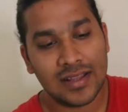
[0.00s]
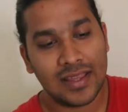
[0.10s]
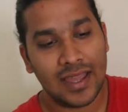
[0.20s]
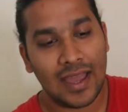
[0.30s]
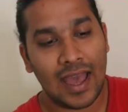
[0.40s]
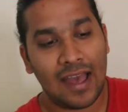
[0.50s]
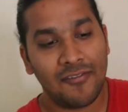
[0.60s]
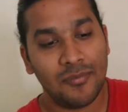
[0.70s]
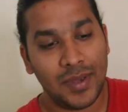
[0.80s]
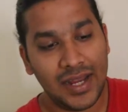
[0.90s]
They
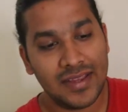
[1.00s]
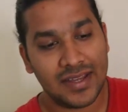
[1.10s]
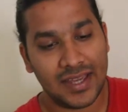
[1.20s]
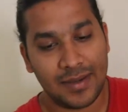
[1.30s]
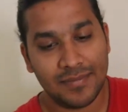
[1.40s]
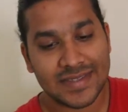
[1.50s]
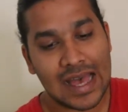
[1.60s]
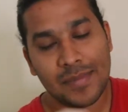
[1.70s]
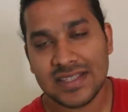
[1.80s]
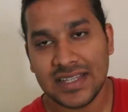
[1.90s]
have made the game.
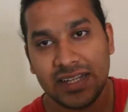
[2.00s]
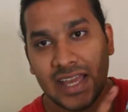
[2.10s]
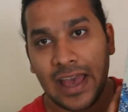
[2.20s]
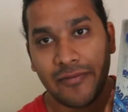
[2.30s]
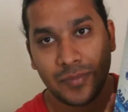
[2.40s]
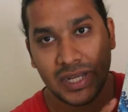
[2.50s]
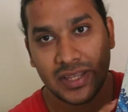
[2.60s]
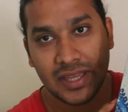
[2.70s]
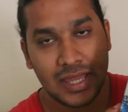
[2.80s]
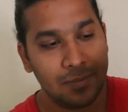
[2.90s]
Sam and Sadie have made
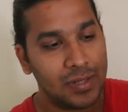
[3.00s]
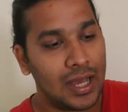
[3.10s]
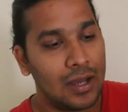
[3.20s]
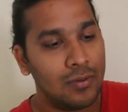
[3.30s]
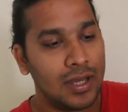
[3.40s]
the game now,